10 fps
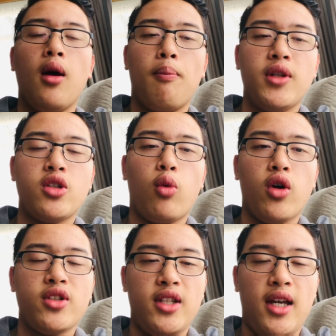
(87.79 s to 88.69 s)
But
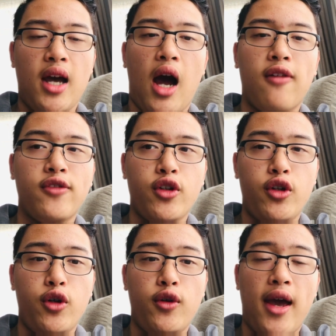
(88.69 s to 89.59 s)
towards the
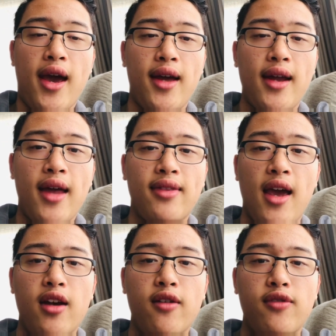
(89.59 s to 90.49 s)
afternoon and at
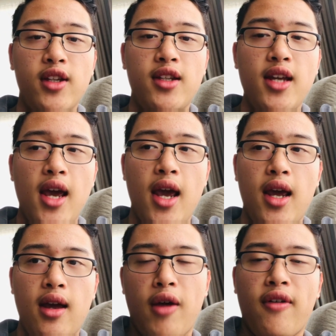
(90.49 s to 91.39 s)
the end of the
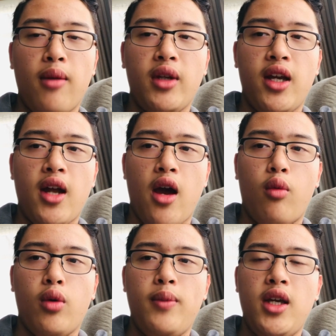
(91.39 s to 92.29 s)
day, my family and I
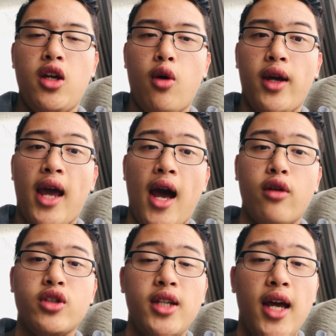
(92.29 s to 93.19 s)
will be going
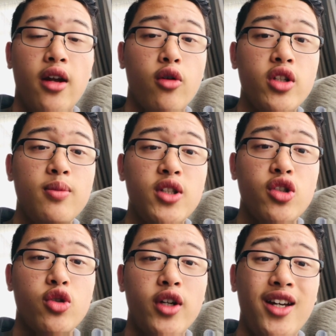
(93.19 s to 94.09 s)
out to get a
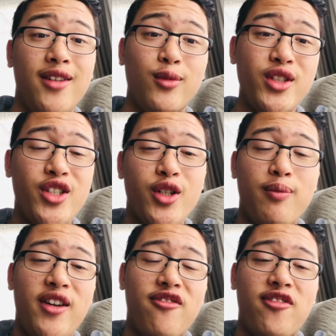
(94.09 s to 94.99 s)
Christmas tree.
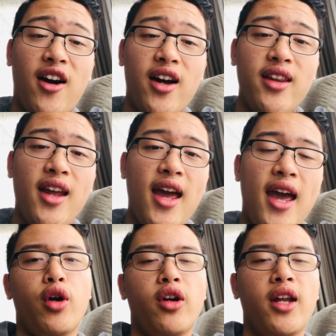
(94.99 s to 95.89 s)
Should be fun.
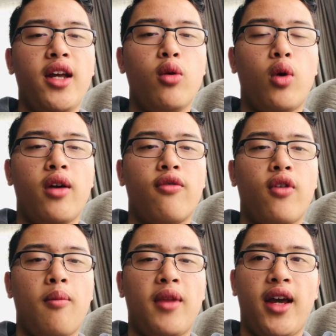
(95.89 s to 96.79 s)
We're not getting one
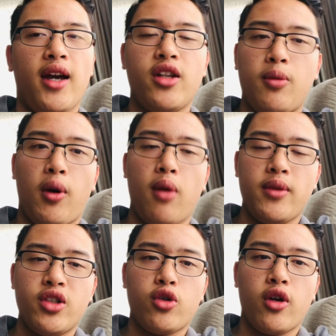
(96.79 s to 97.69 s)
from like a
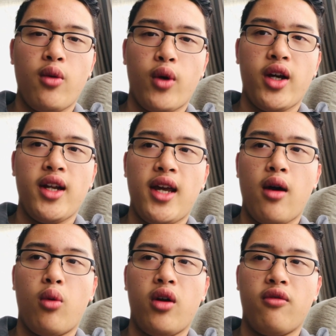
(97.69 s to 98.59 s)
department store. We're gonna
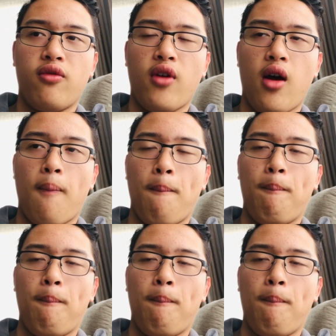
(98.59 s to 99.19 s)
get one from